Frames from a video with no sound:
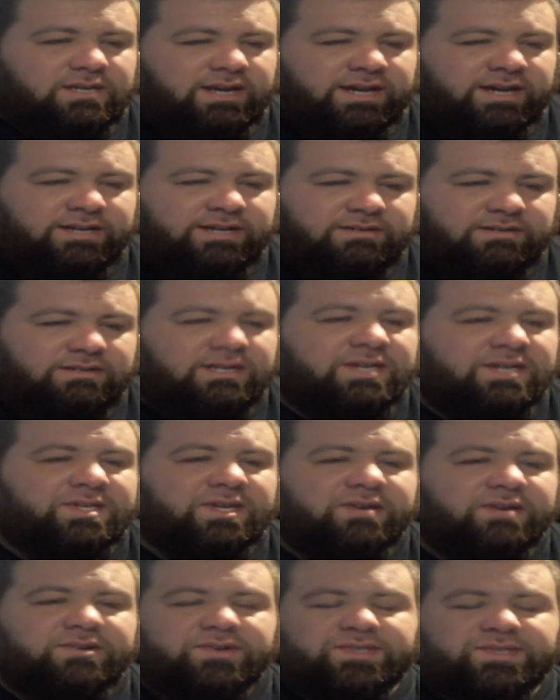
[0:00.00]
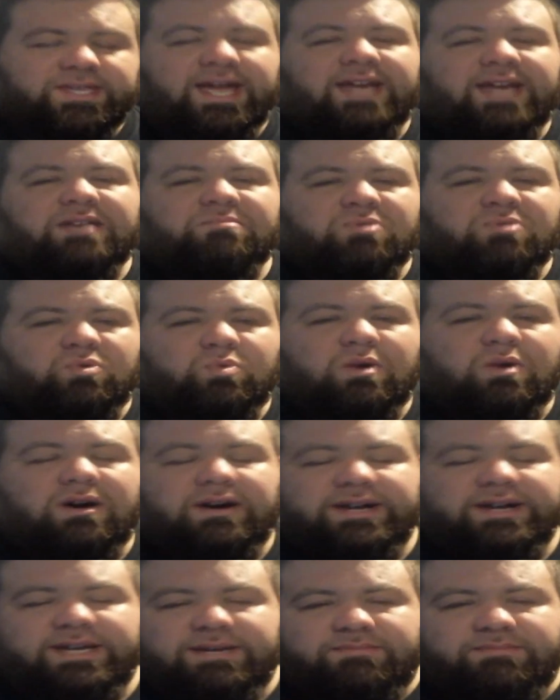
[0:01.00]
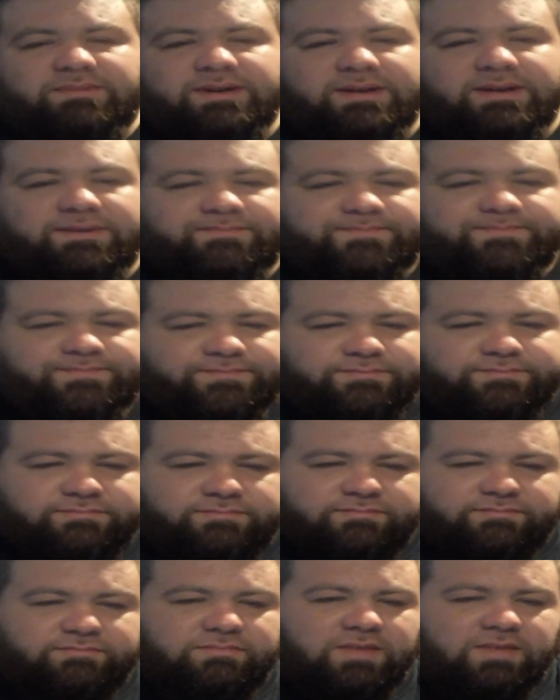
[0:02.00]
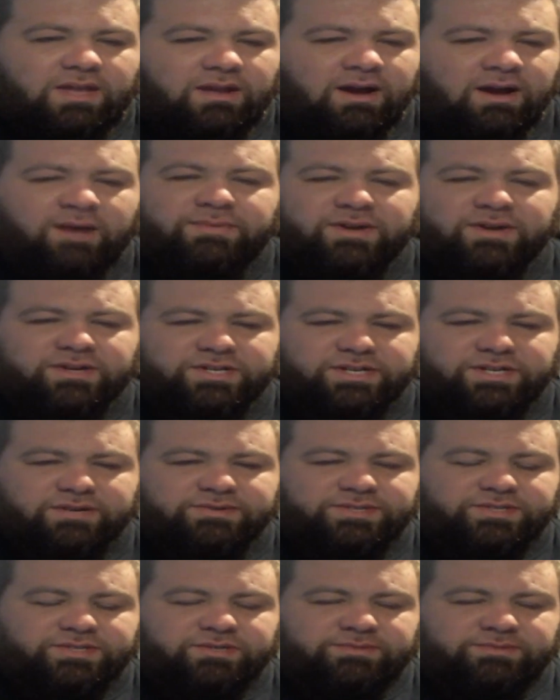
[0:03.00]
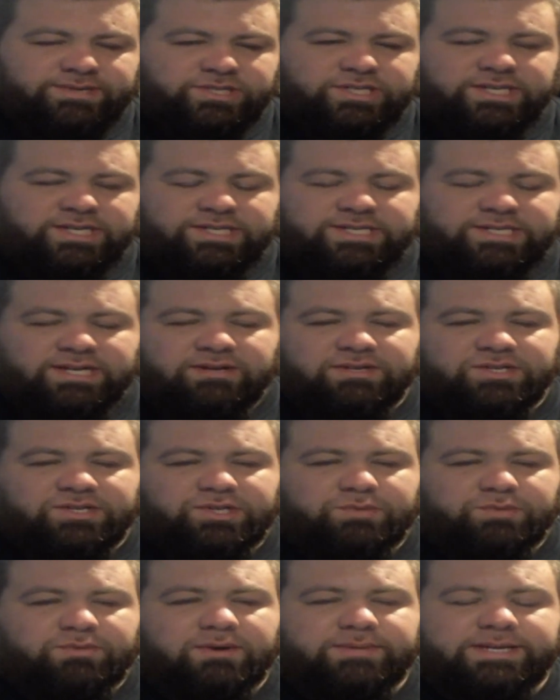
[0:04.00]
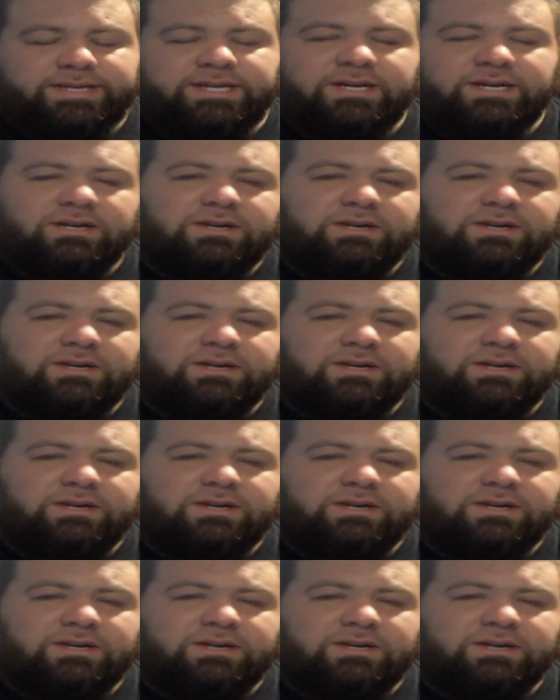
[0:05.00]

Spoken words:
And it's understandable why, but I'm not going to go into too much detail because you probably